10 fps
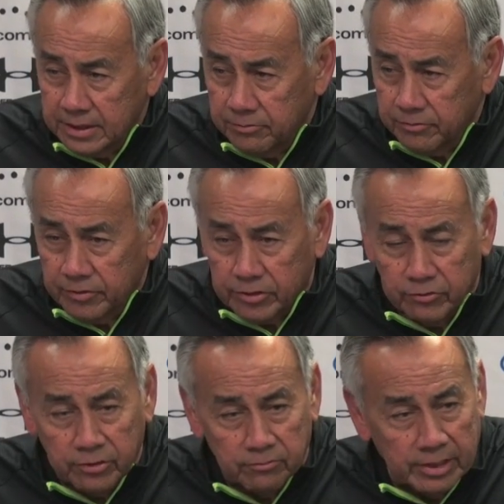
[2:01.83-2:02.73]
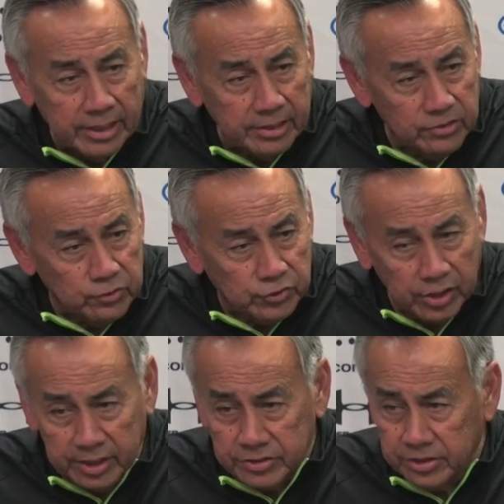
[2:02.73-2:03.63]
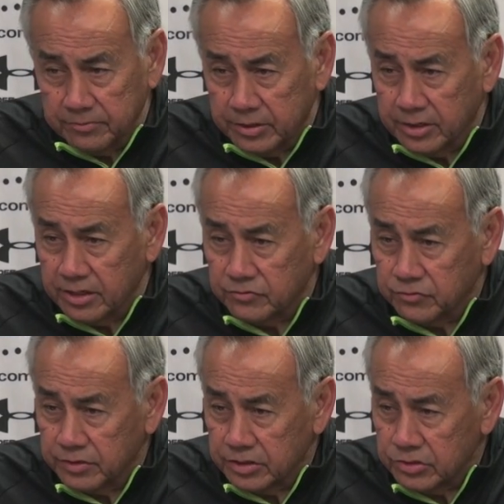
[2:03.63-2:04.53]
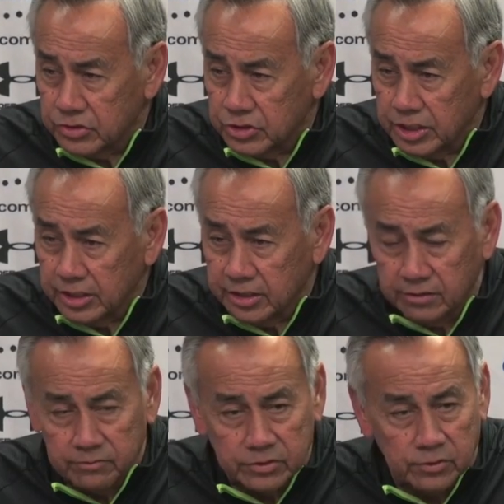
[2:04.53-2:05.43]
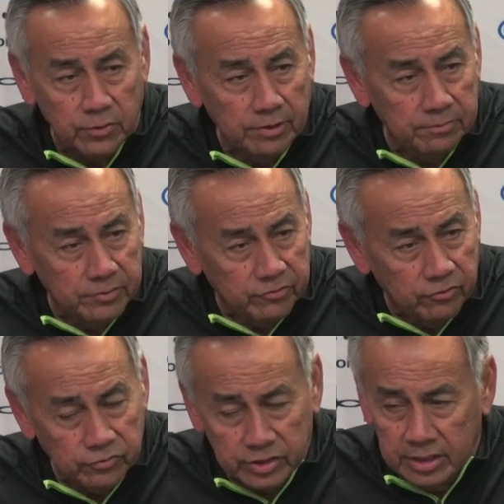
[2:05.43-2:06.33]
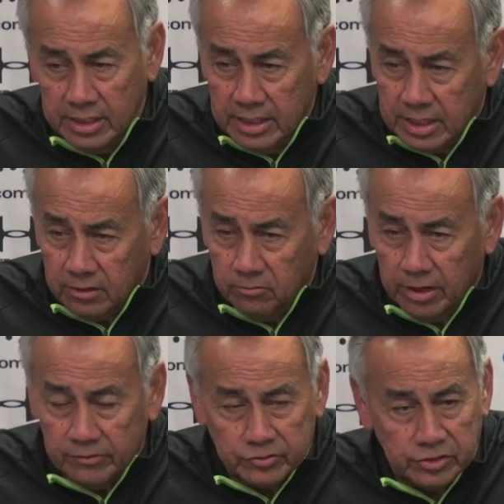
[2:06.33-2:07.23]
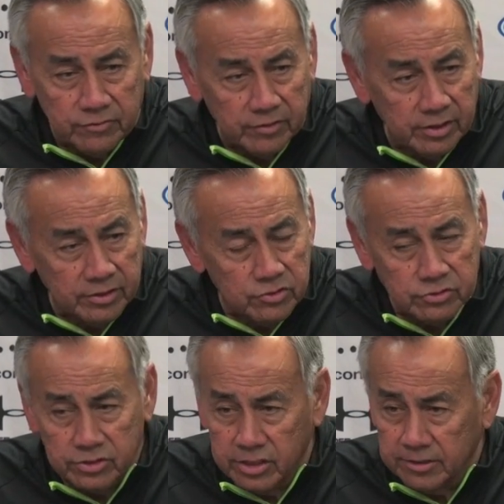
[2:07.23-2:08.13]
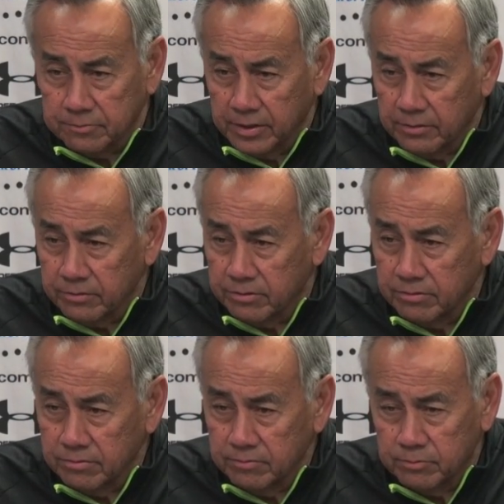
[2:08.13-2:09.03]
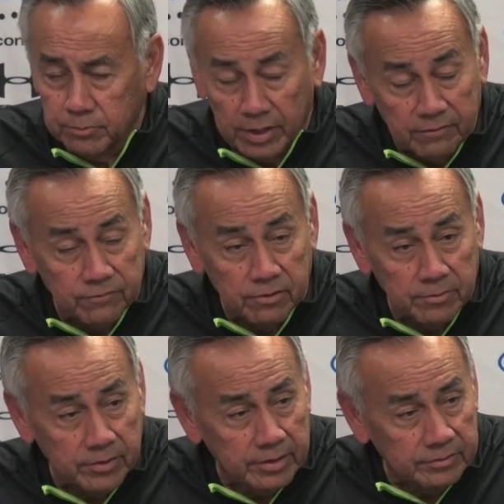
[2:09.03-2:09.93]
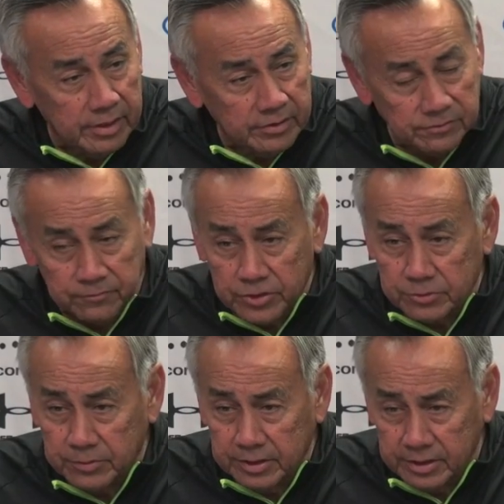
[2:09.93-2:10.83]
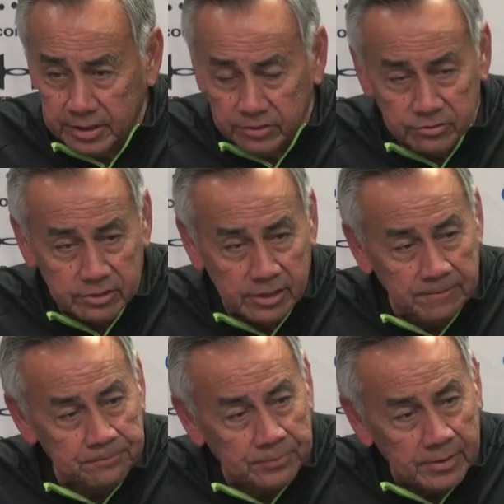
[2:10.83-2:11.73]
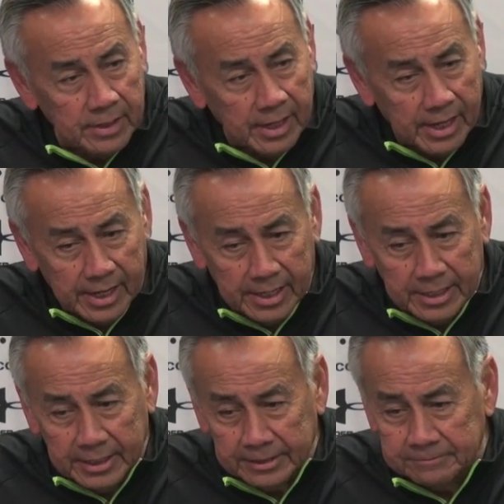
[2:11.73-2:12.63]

And we recruited one out of UCLA, Jeremy Castro, that you see, and the other one is Quentin Pedroza, a wide receiver out of Utah that played for me as a freshman at Utah, and